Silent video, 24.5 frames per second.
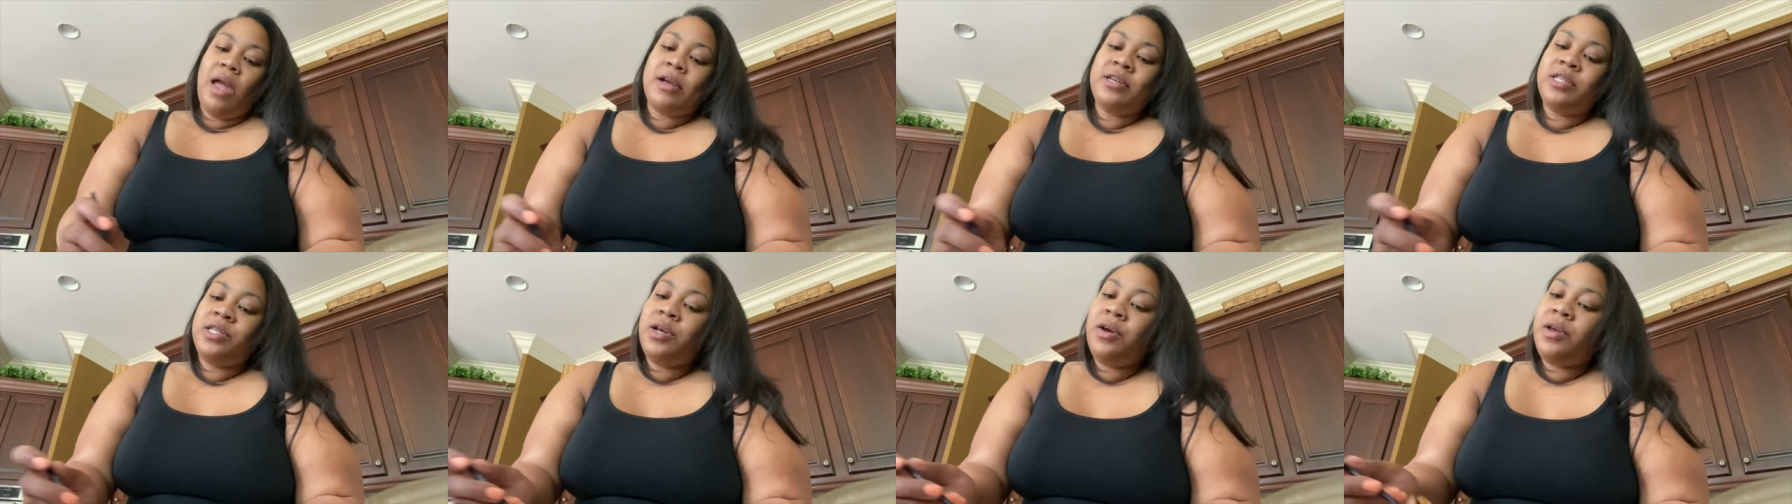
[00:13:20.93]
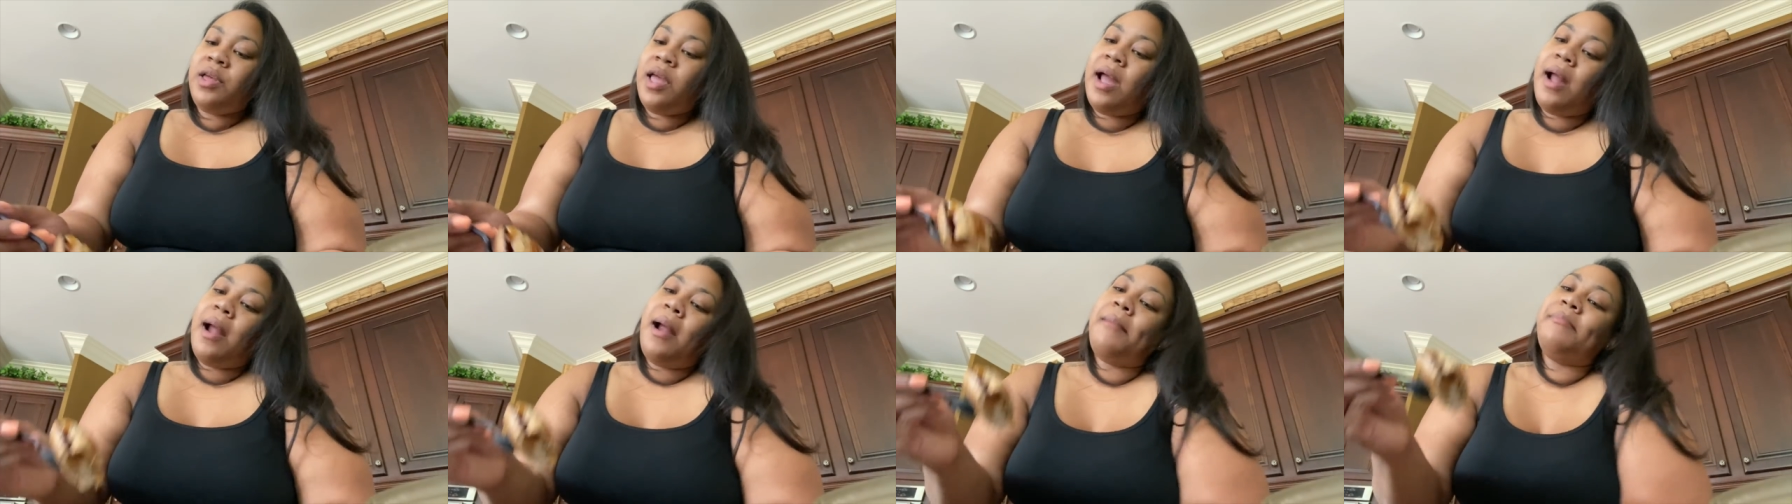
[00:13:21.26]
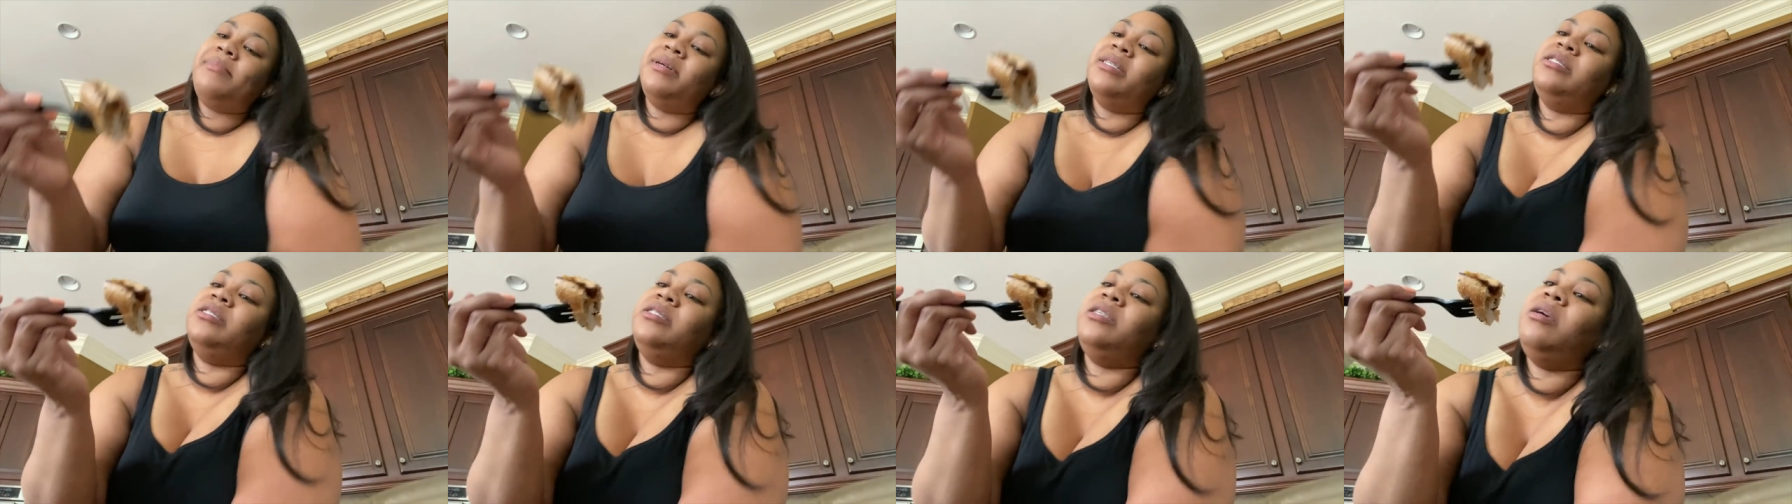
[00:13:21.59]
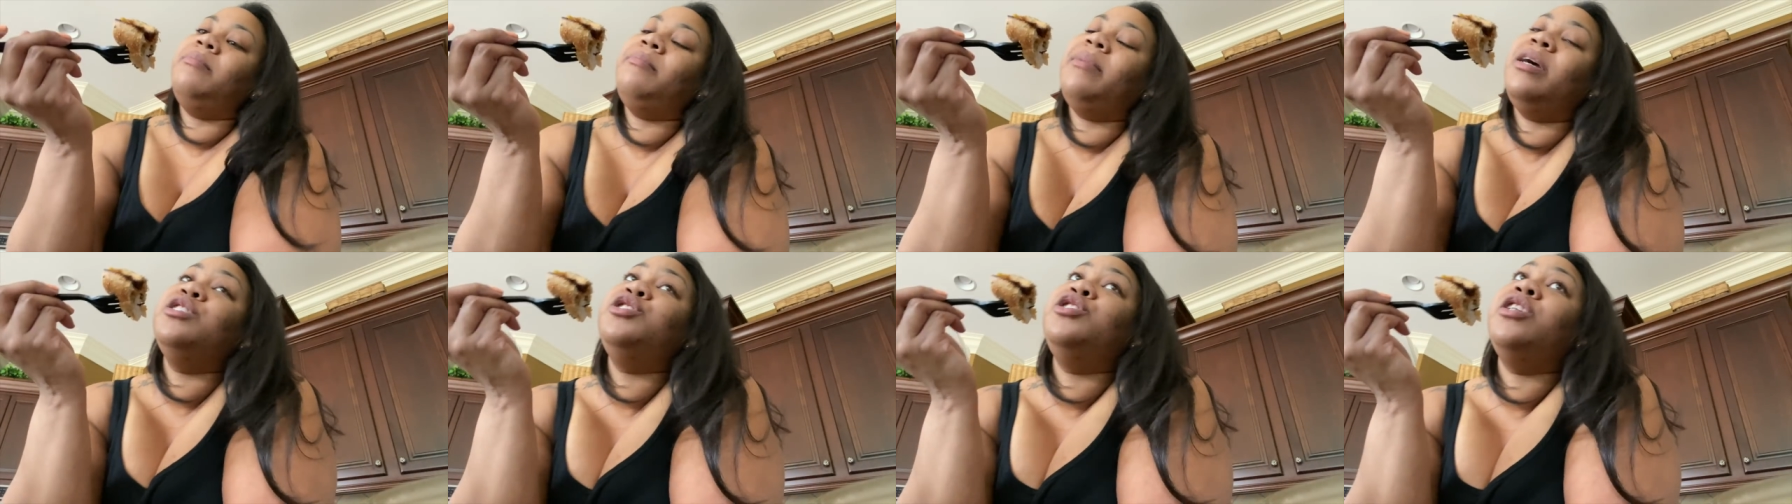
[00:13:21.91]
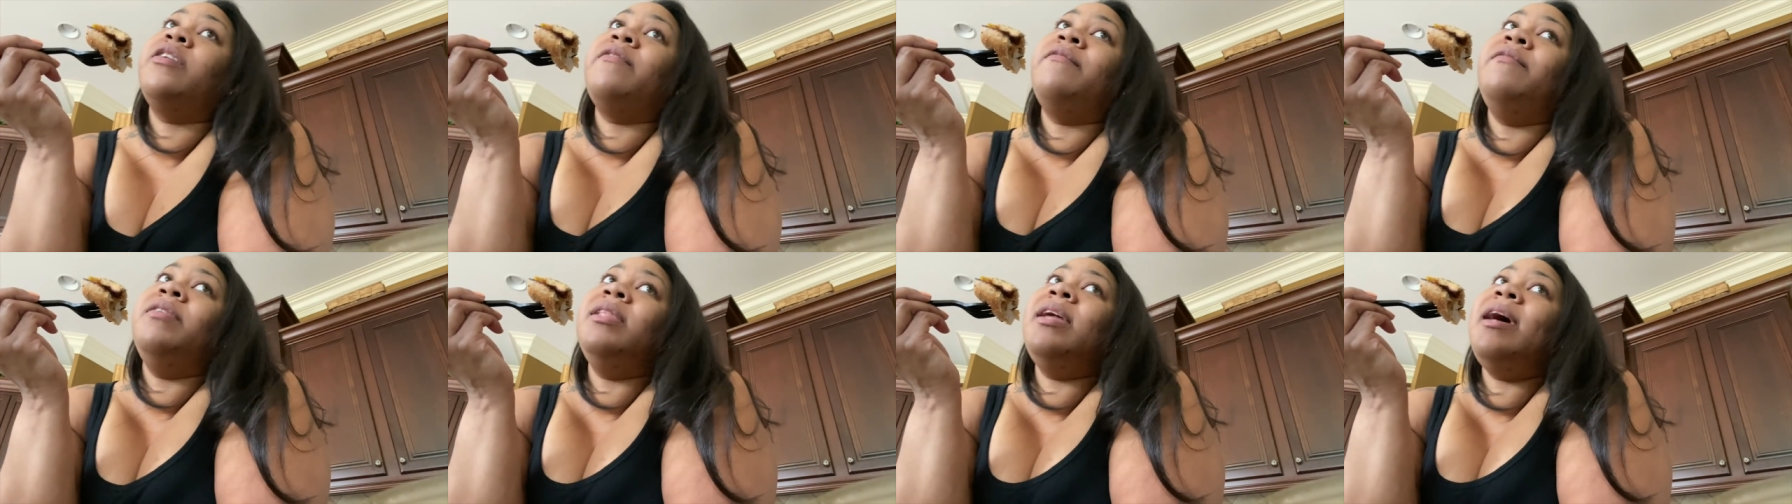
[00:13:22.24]
so yeah, I'm about to eat my
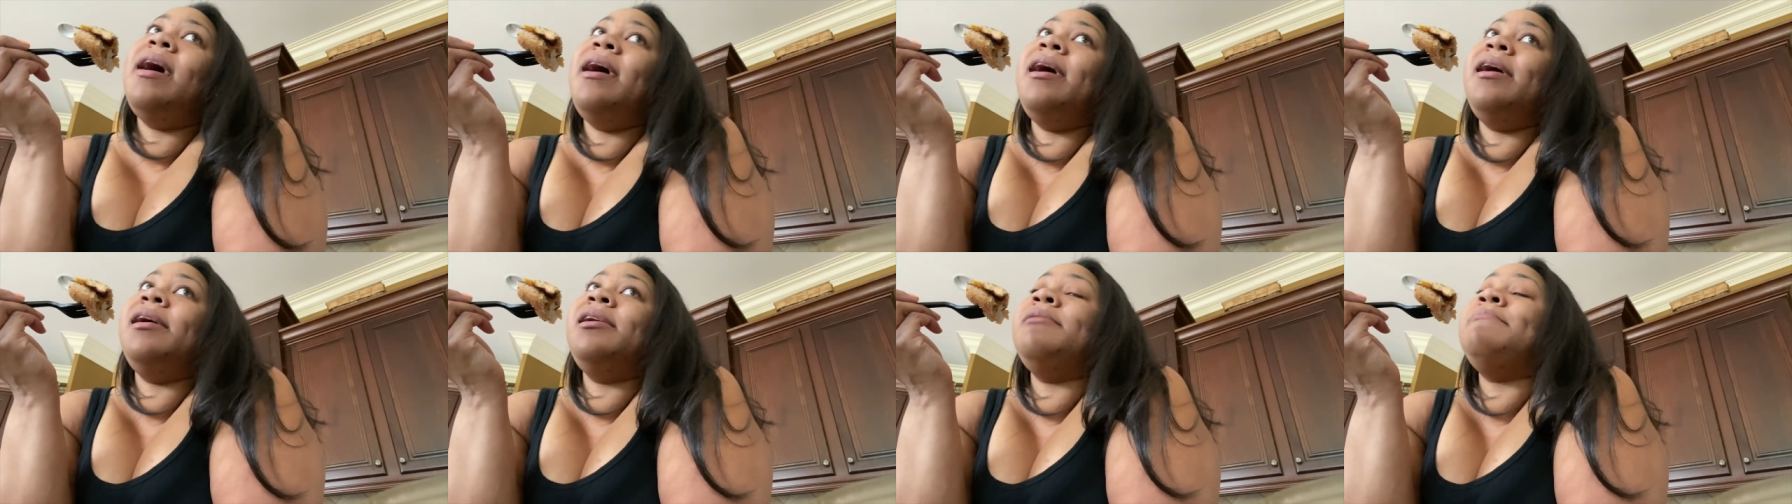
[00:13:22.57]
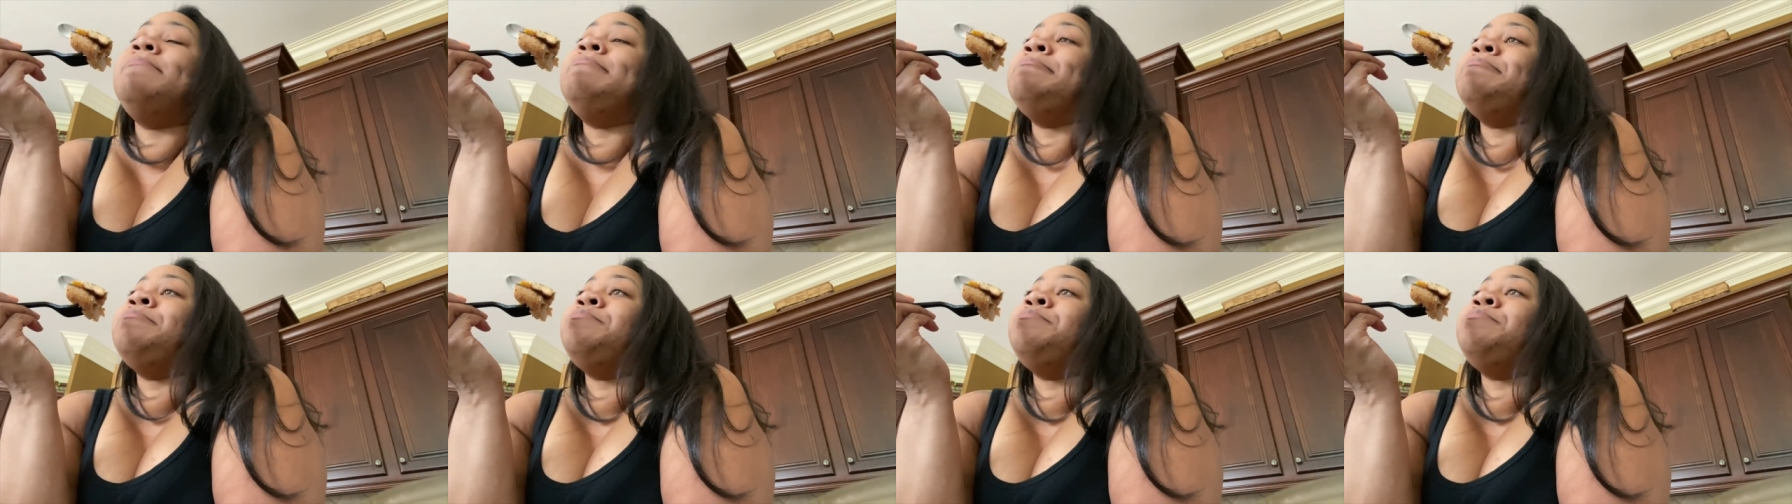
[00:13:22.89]
Chick-fil-A,